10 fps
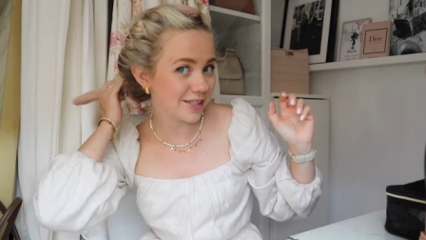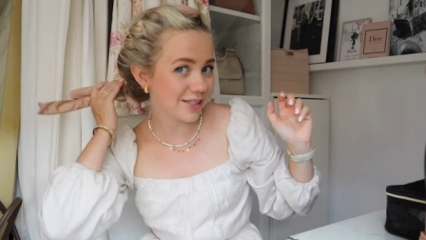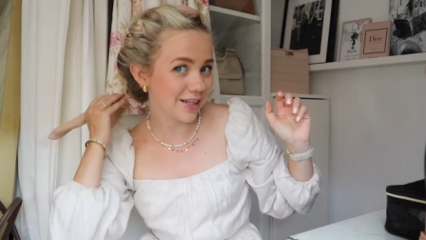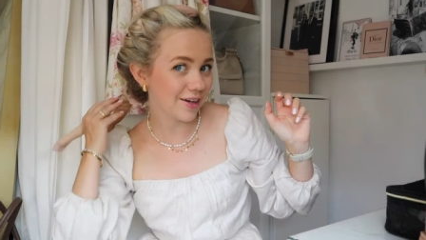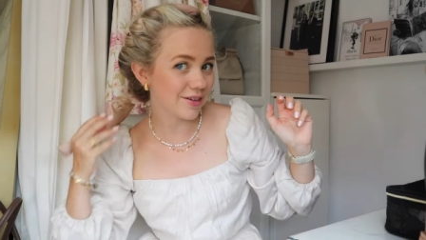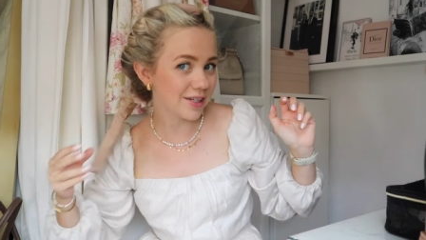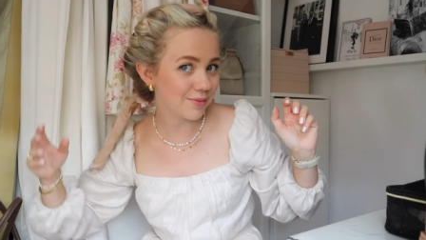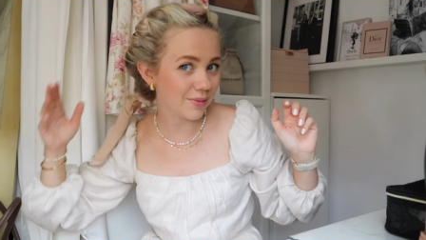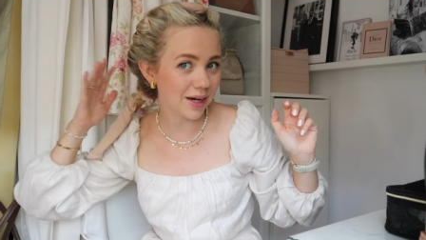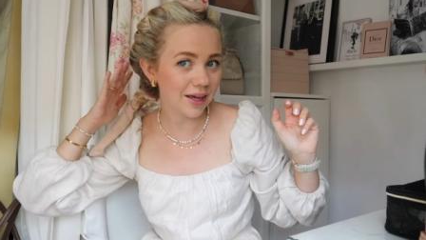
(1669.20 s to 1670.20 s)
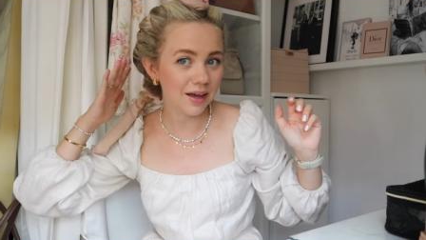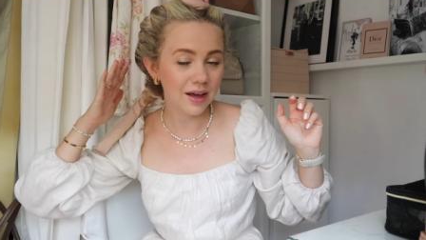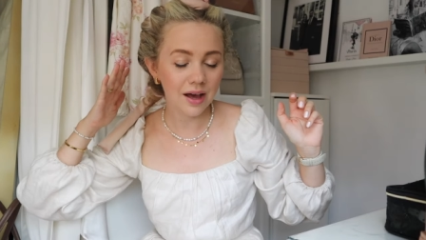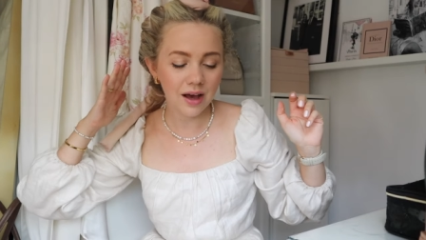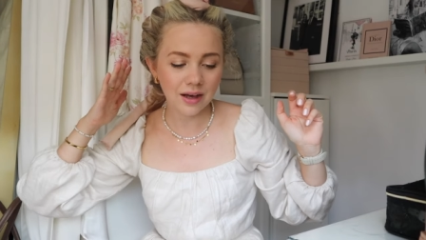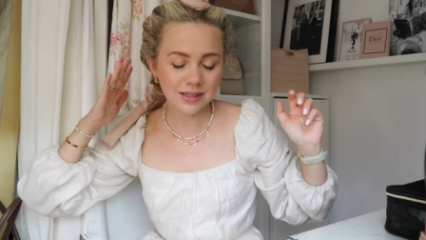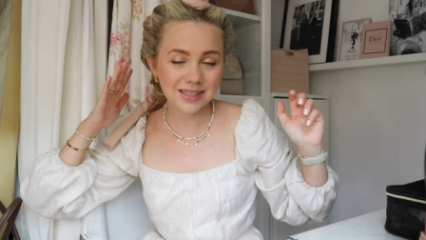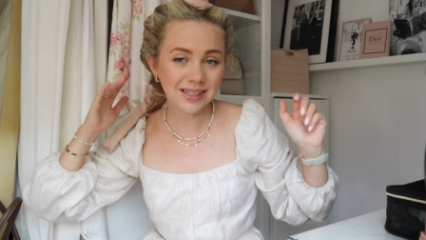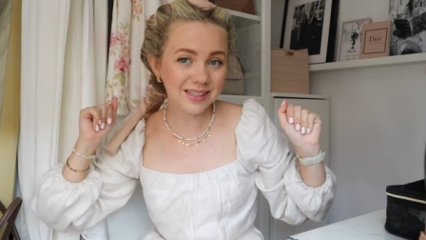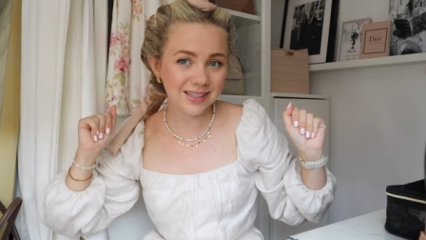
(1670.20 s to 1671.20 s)
I still have it in my
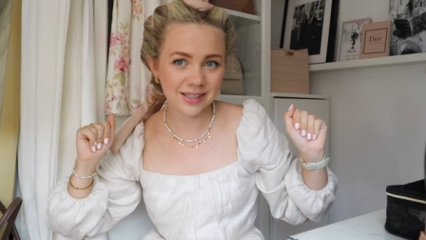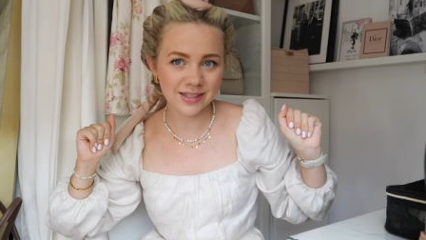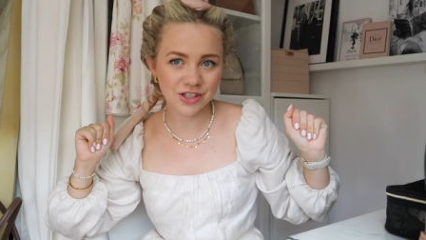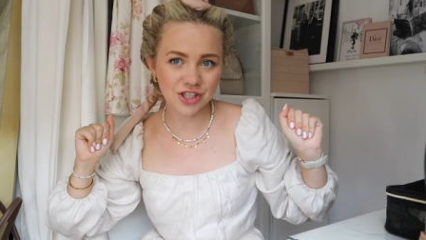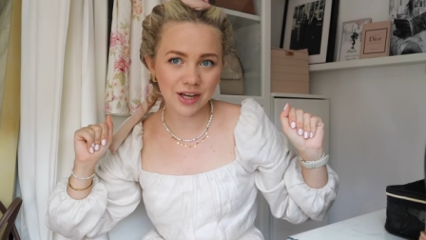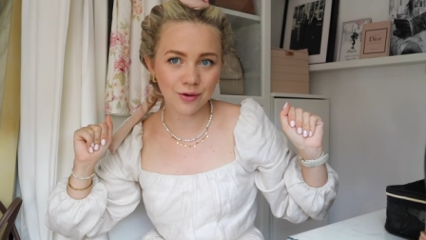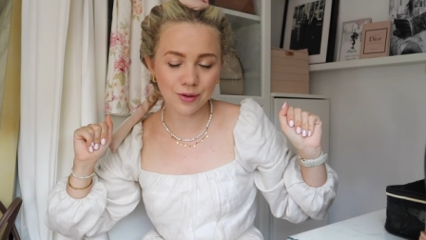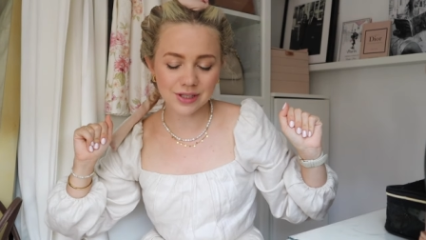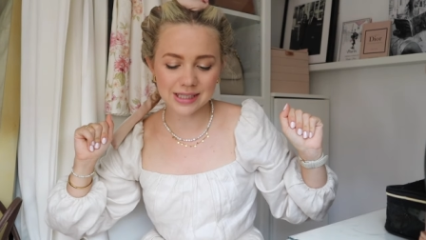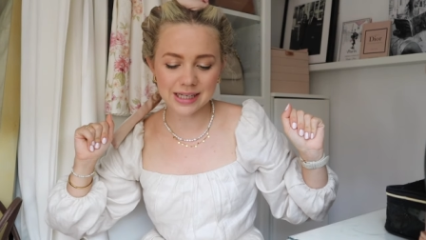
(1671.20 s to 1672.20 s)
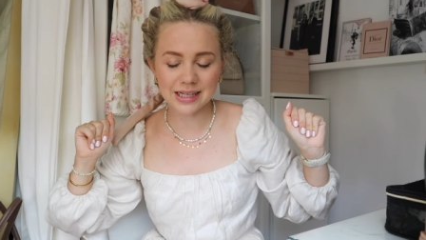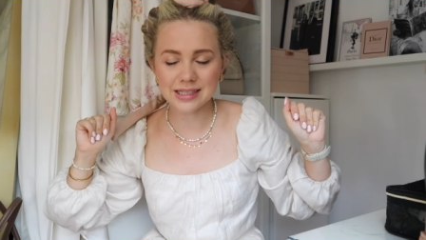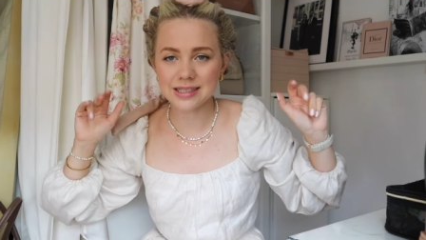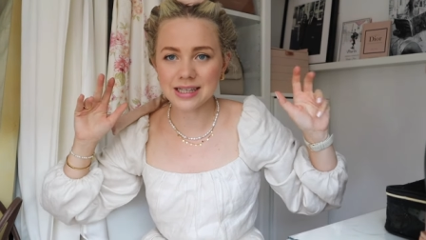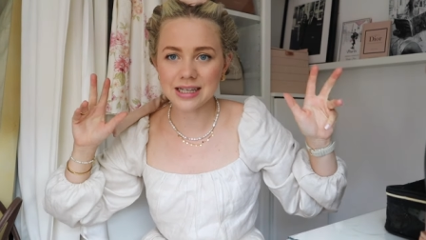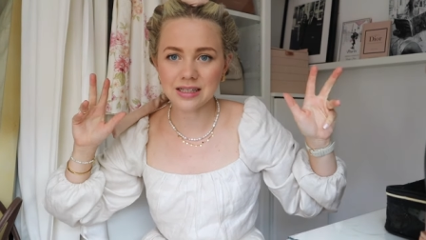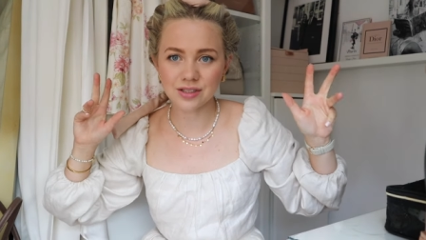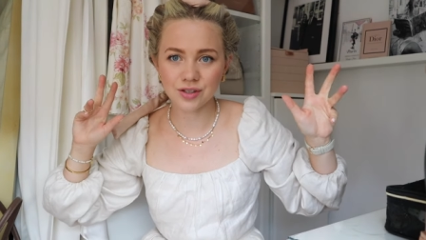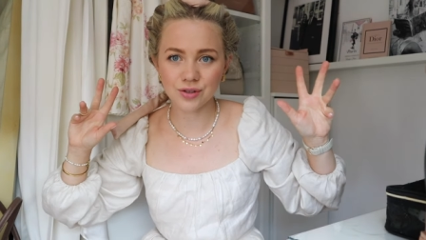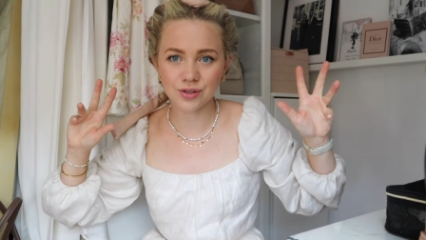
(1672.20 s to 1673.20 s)
silk sausage, I call this thing. It's the heatless
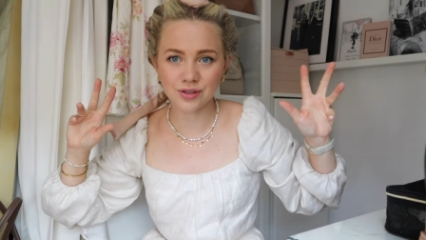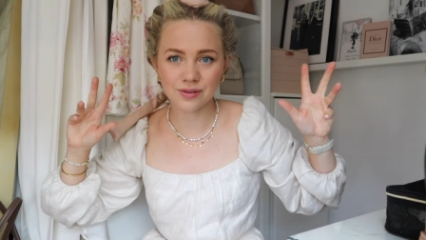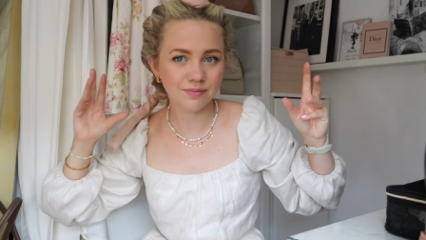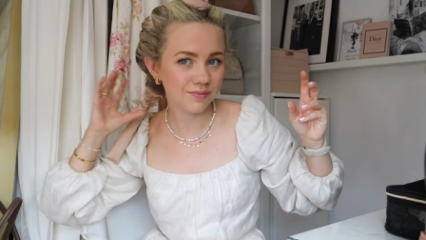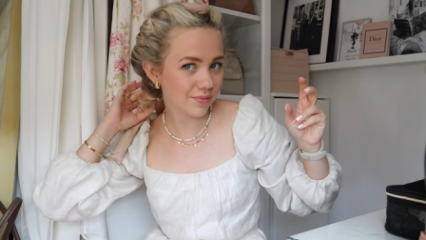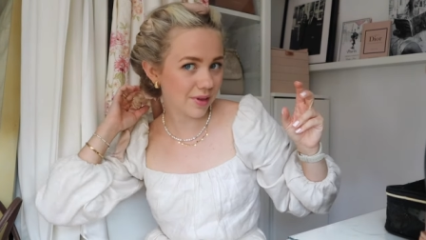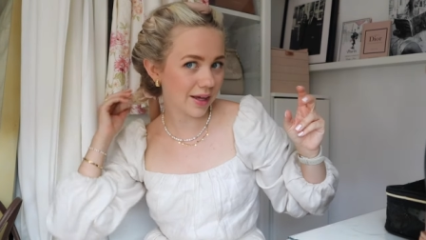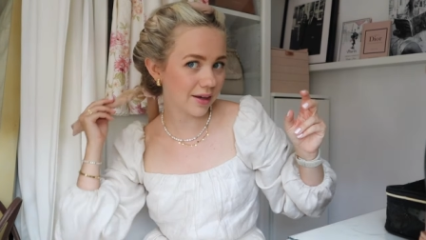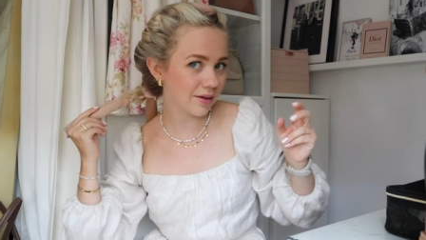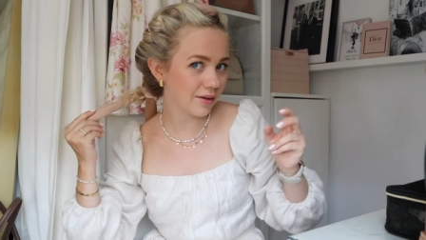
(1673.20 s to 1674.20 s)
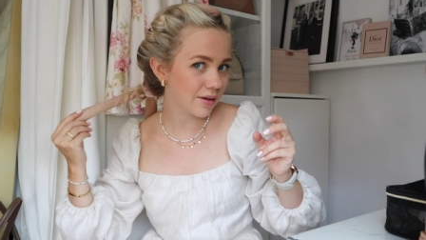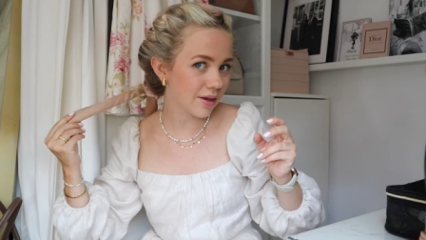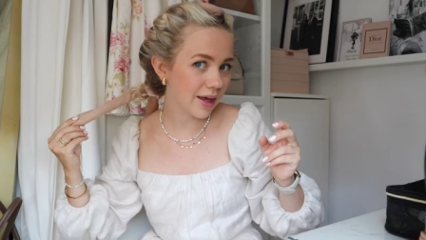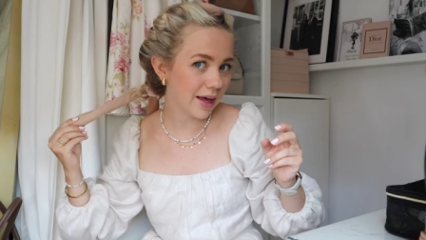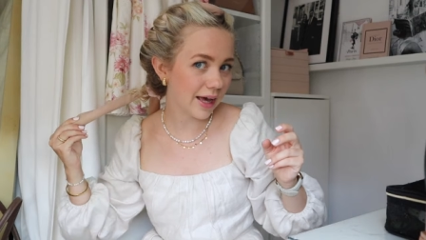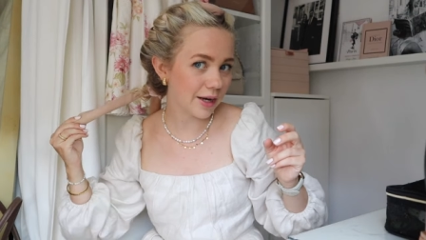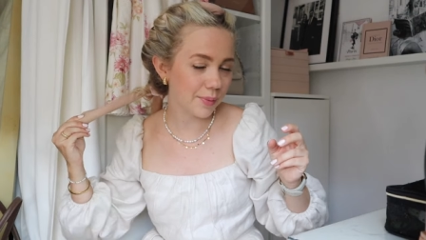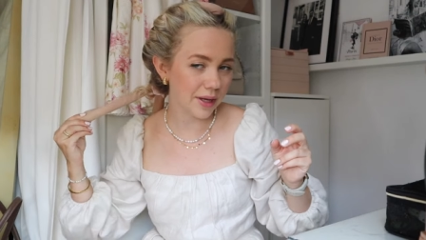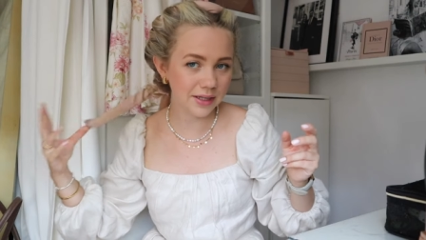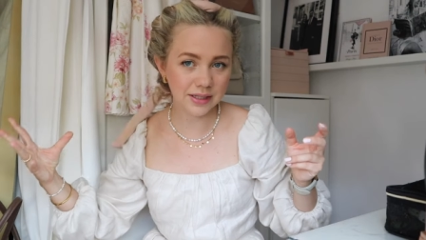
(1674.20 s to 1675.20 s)
curl like
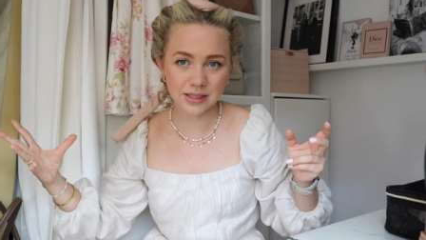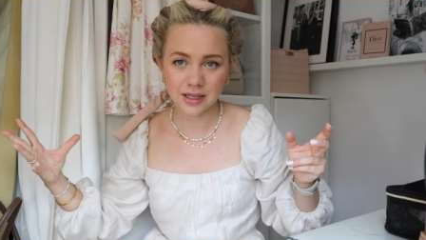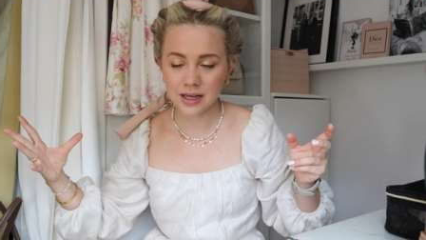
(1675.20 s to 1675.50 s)
headband.